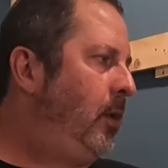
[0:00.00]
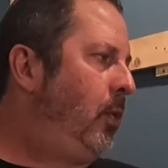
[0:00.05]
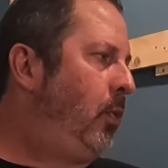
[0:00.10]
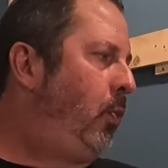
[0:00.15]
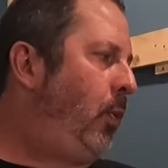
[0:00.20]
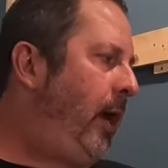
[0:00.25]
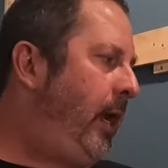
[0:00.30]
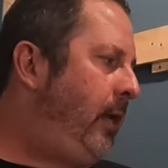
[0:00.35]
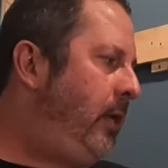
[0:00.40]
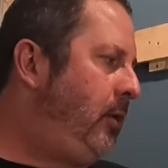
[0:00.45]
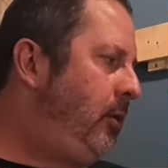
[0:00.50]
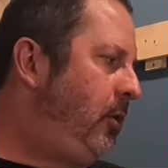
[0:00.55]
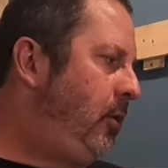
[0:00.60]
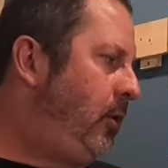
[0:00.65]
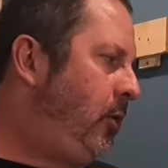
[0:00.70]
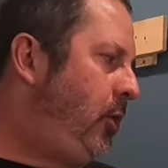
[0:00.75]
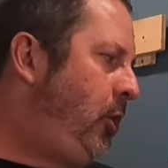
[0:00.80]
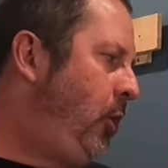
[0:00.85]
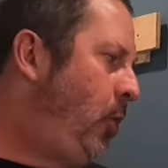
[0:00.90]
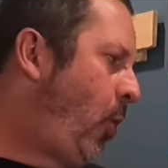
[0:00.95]
When
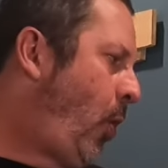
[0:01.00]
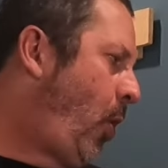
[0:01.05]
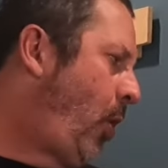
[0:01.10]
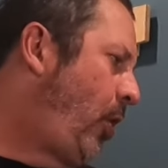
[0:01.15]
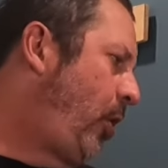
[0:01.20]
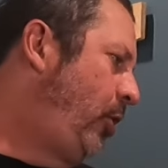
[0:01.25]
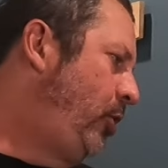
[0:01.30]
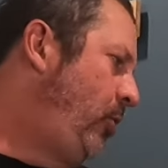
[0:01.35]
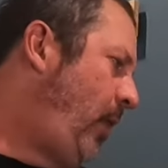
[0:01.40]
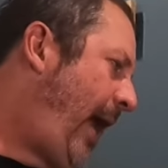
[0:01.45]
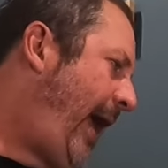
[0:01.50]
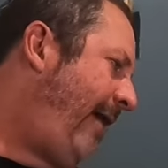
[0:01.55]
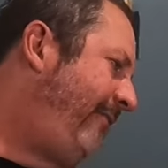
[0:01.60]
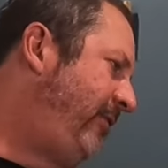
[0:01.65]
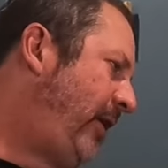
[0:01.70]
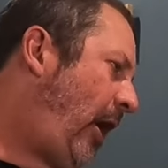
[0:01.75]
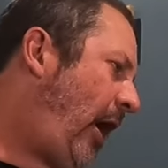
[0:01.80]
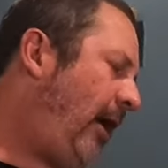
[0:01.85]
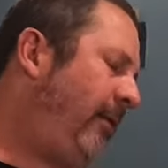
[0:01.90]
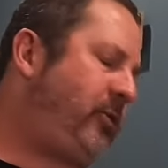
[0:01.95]
you order, you have
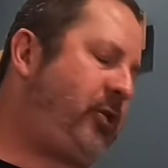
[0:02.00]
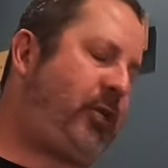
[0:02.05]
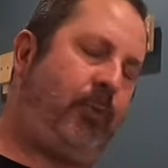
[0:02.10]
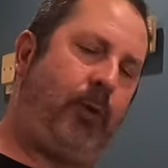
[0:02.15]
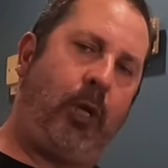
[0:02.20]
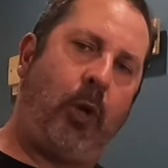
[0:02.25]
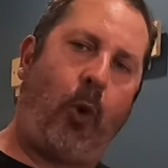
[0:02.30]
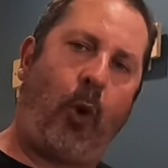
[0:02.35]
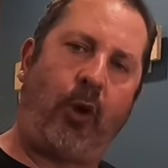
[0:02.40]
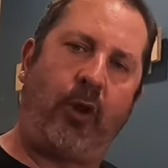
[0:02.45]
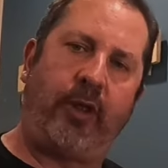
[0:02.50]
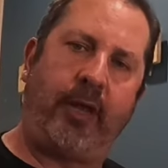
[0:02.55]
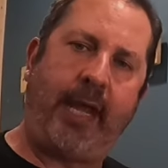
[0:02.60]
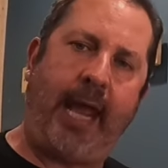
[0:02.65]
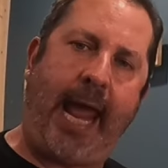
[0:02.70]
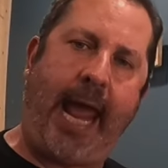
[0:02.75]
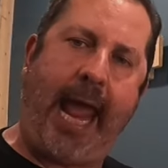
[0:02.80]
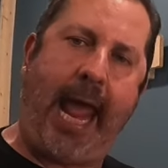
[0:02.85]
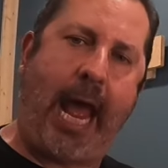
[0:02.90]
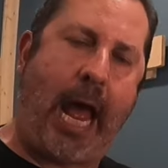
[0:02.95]
the option, when you order the
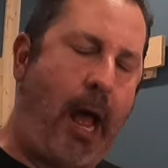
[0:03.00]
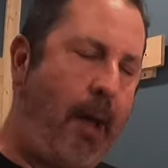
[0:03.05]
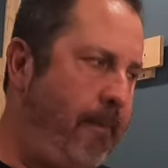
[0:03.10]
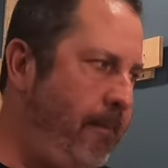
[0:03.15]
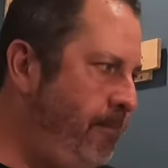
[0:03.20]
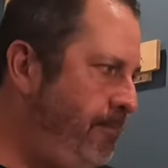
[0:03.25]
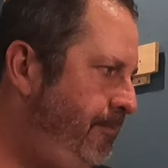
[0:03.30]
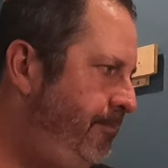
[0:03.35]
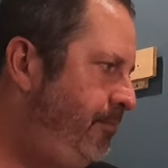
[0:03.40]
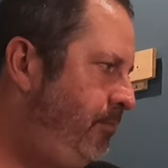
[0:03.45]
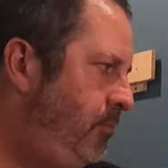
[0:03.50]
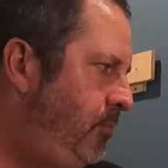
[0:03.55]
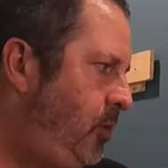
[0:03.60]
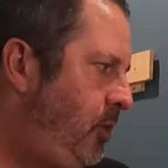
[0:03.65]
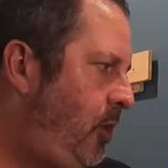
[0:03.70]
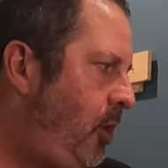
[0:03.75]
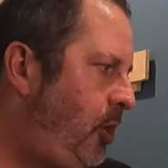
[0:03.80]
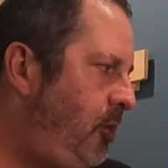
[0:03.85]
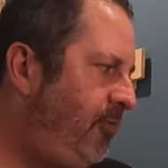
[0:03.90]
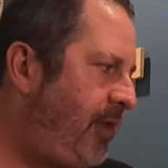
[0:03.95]
cam,
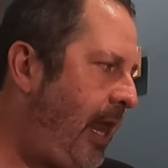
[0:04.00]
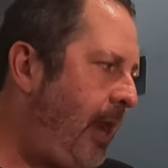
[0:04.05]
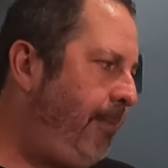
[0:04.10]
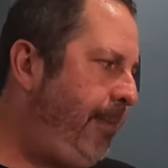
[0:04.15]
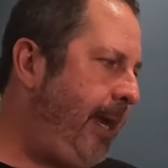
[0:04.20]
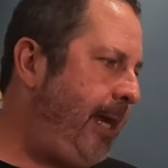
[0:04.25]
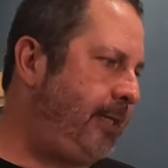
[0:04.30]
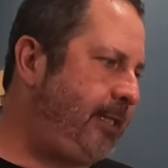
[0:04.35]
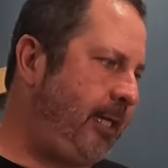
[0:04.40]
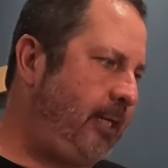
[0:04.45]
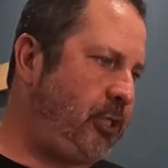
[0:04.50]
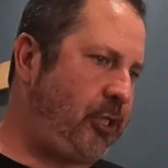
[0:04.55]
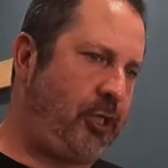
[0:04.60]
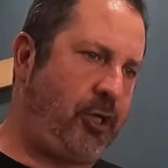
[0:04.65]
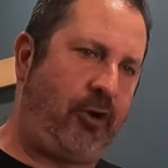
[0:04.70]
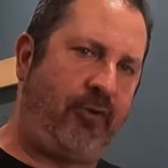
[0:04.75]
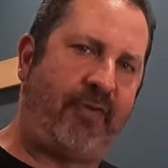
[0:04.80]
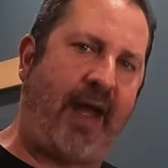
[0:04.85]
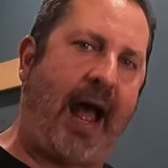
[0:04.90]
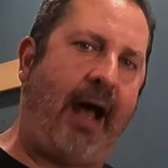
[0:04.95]
you've got to pay attention to
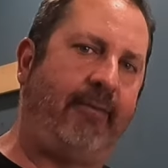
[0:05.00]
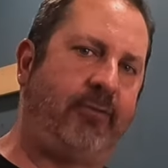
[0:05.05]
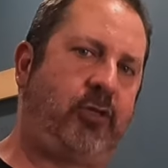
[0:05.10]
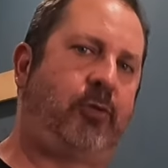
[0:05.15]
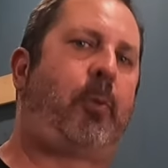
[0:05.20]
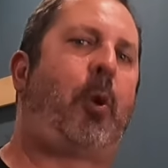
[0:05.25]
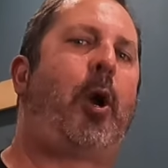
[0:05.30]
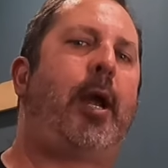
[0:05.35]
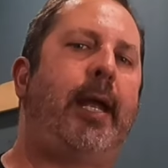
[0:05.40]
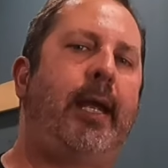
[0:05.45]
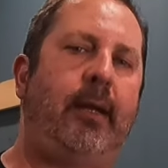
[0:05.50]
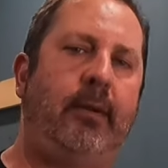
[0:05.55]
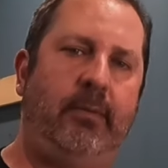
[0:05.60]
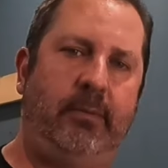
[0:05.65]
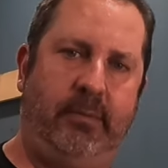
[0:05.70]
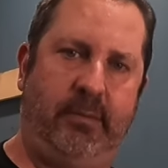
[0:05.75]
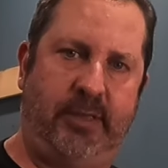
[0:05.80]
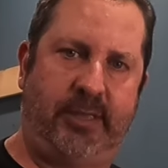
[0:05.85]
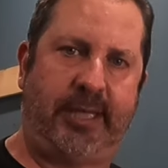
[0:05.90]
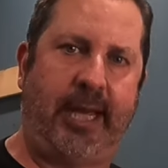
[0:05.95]
your valve spring
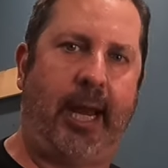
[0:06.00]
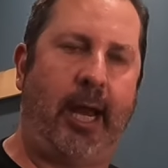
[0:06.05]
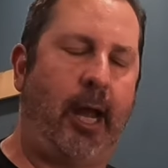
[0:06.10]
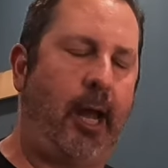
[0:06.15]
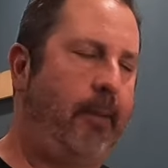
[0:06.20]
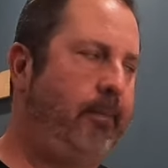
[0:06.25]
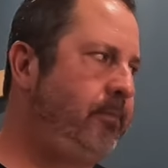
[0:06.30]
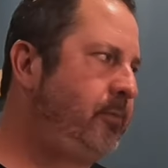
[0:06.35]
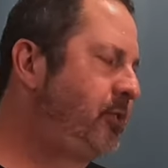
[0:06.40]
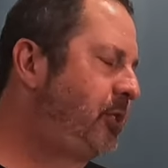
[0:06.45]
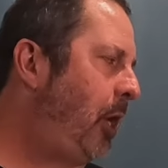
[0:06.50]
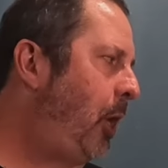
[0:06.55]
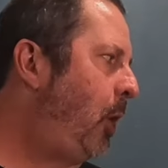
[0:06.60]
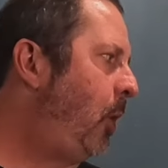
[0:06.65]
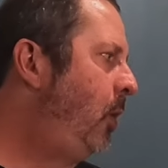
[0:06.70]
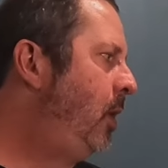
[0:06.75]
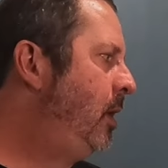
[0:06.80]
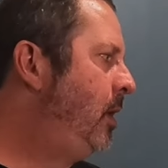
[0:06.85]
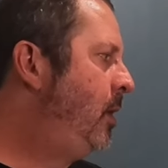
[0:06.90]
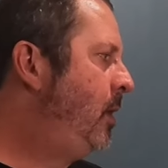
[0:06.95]
setup.
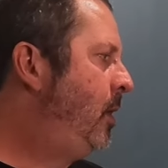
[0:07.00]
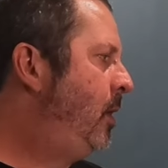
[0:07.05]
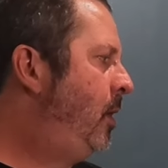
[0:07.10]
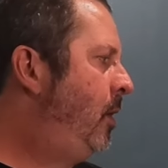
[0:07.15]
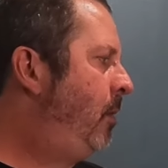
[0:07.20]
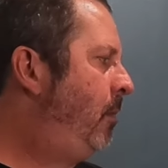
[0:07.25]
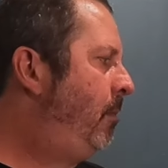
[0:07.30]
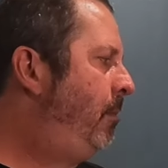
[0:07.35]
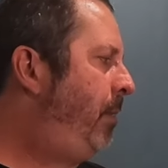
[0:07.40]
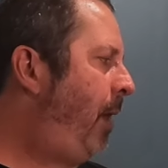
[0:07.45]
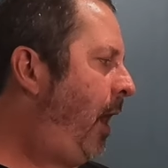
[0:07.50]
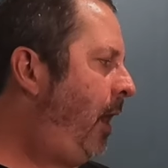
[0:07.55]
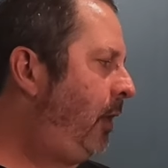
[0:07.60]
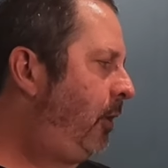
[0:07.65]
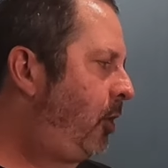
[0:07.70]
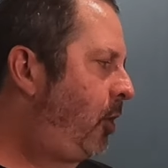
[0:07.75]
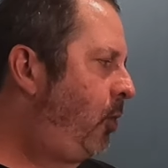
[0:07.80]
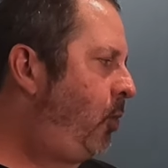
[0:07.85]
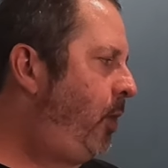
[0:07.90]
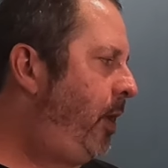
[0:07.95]
So
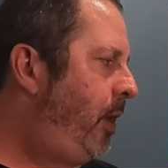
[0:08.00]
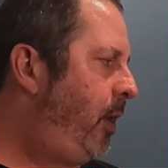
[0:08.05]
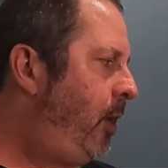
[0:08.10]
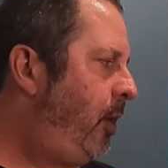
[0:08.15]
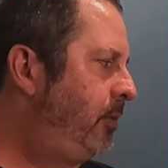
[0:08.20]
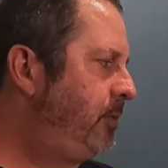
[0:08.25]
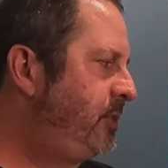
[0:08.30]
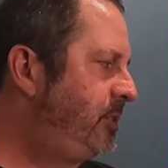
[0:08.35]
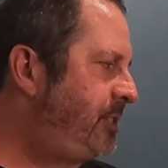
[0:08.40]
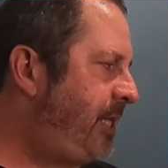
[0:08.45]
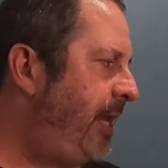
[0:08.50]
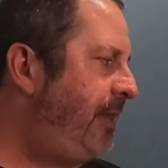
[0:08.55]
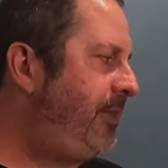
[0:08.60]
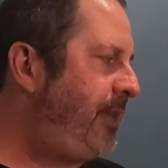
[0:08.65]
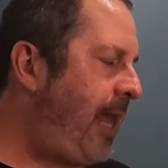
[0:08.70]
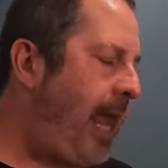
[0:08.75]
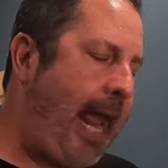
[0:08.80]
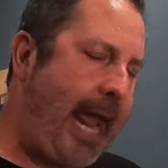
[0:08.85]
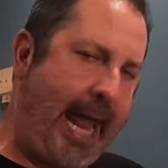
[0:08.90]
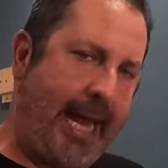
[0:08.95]
Butler will set
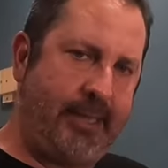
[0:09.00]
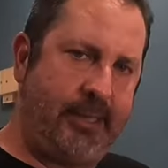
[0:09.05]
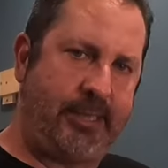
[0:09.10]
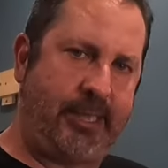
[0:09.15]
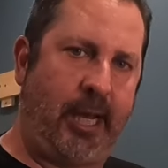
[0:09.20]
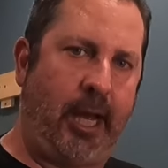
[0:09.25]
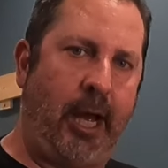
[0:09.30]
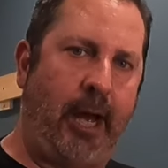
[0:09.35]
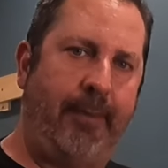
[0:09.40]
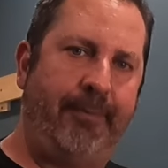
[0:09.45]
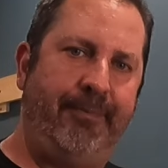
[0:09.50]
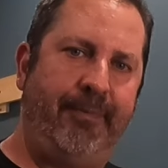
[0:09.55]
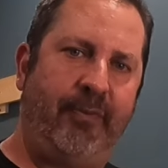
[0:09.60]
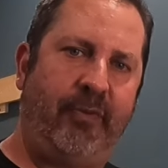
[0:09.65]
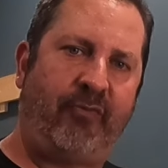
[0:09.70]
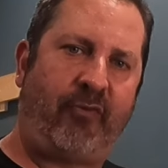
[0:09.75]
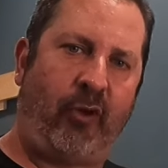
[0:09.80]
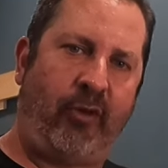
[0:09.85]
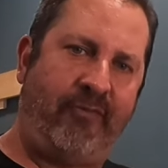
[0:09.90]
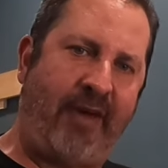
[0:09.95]
the heads
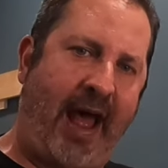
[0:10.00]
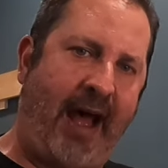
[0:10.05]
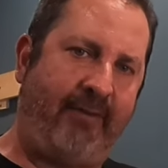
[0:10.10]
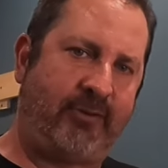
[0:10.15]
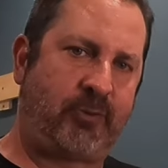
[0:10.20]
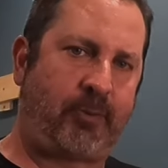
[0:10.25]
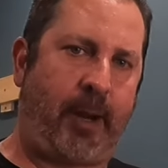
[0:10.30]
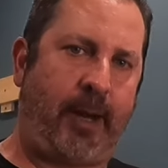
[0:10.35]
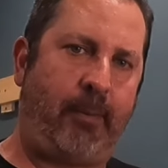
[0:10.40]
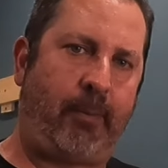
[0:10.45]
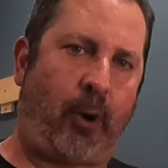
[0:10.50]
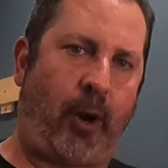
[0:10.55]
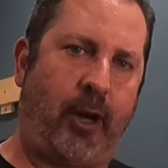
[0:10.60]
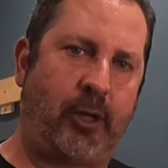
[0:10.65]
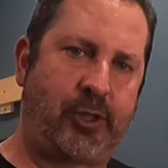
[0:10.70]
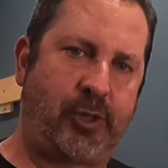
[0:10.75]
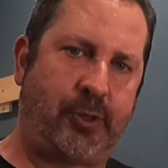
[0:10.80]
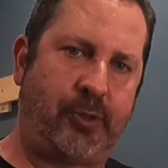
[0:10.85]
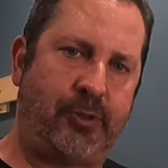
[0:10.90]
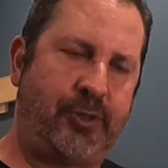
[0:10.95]
up for the valve spring
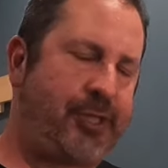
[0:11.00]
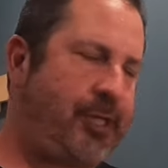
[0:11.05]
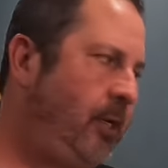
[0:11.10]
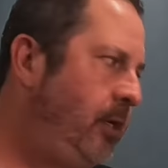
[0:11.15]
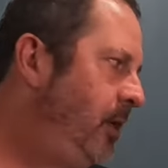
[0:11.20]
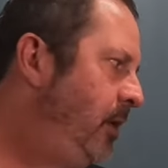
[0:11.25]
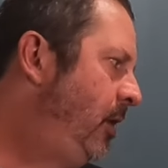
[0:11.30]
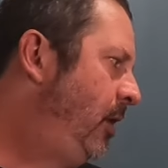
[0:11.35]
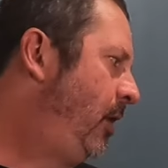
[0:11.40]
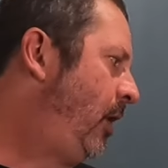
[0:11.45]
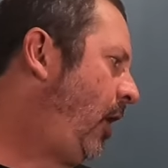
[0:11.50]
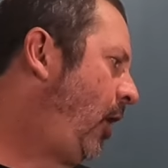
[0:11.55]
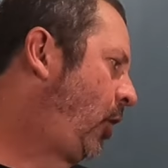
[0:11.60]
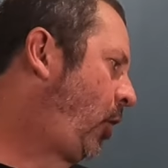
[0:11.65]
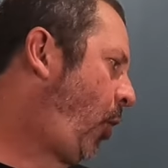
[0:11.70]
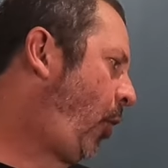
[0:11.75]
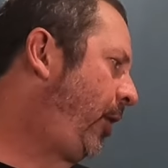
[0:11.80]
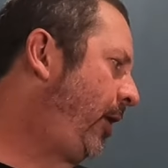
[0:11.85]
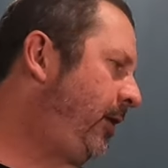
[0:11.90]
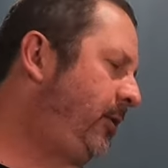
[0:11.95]
pressures
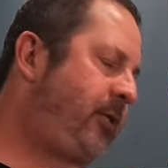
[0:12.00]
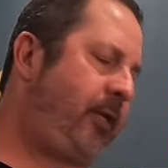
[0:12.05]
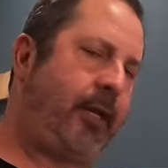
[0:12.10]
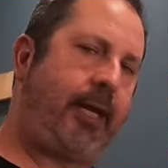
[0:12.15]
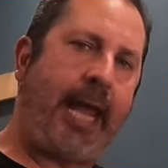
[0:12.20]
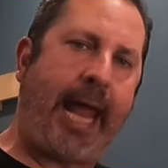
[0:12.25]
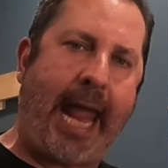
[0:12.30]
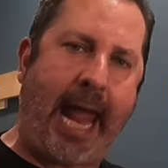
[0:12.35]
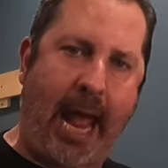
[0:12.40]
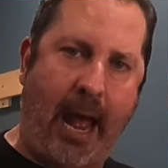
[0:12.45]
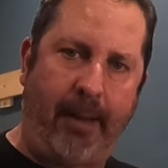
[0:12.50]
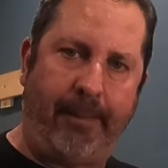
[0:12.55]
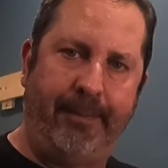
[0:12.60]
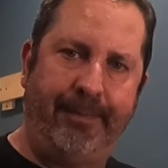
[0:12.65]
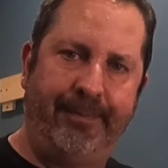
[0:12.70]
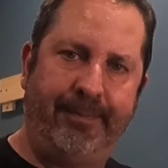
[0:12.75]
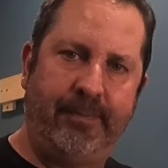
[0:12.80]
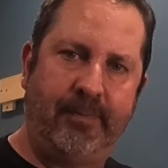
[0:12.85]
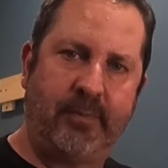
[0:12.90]
according to the cam.